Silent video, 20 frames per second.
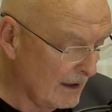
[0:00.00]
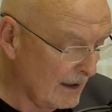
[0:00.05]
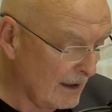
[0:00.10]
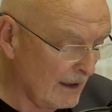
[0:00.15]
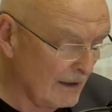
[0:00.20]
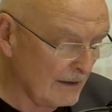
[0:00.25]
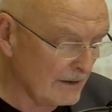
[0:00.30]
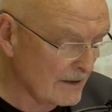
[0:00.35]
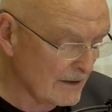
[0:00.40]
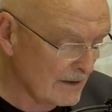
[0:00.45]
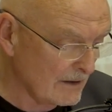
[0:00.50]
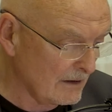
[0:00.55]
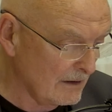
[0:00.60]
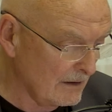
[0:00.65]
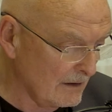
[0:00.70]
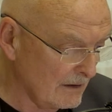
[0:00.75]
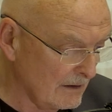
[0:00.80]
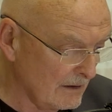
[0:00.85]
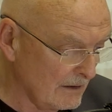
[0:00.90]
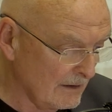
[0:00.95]
and
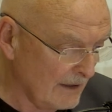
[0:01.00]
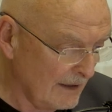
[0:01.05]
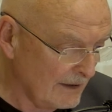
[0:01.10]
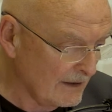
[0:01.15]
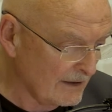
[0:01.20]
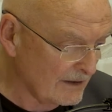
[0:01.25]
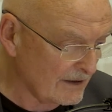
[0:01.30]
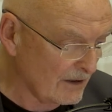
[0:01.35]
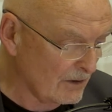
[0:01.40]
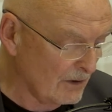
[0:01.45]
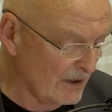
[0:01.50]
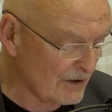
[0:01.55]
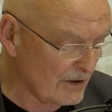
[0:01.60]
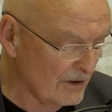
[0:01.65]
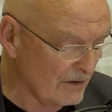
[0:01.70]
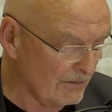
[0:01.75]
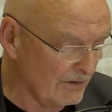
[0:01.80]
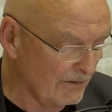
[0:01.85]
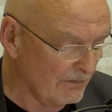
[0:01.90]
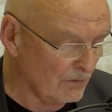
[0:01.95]
then there's the question
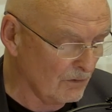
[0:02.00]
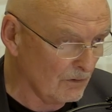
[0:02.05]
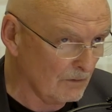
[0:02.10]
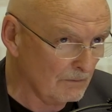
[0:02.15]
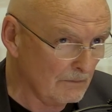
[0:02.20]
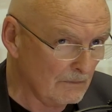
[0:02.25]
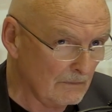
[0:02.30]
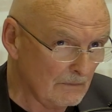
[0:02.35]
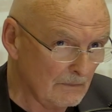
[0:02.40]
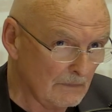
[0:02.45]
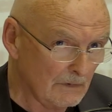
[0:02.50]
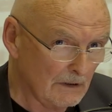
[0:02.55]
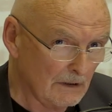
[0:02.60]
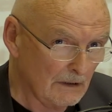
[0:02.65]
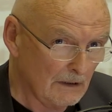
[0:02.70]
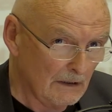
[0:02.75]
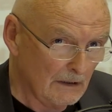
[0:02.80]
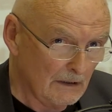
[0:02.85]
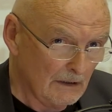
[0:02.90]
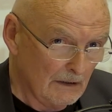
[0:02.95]
of reform.
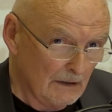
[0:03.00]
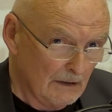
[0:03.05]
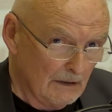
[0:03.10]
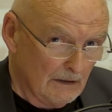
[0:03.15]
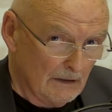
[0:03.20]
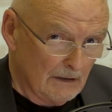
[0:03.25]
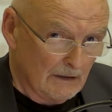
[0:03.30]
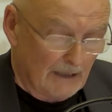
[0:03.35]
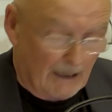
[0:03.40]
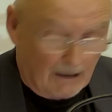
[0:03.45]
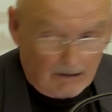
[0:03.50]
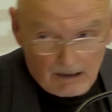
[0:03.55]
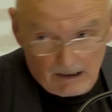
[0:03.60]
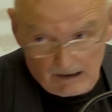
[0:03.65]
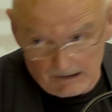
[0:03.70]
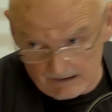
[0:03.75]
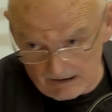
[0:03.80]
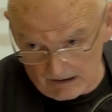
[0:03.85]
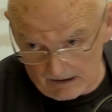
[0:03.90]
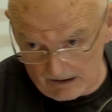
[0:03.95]

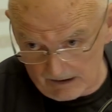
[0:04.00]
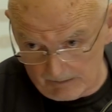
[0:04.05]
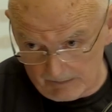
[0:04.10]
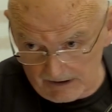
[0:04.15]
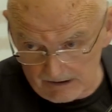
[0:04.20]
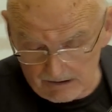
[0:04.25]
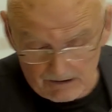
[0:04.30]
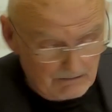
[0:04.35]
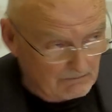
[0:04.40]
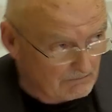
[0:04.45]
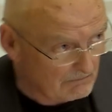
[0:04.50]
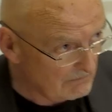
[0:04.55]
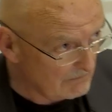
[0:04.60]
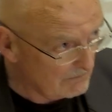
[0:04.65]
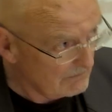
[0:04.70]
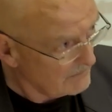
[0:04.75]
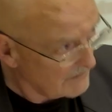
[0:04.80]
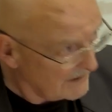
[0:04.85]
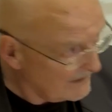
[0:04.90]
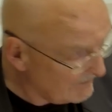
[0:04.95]
Caroline's argument,
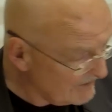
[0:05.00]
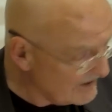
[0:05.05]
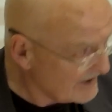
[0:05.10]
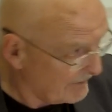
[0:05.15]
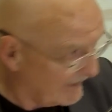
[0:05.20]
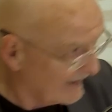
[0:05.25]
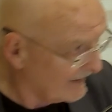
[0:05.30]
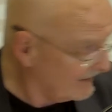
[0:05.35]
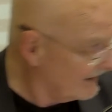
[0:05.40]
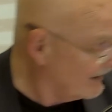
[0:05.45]
I respect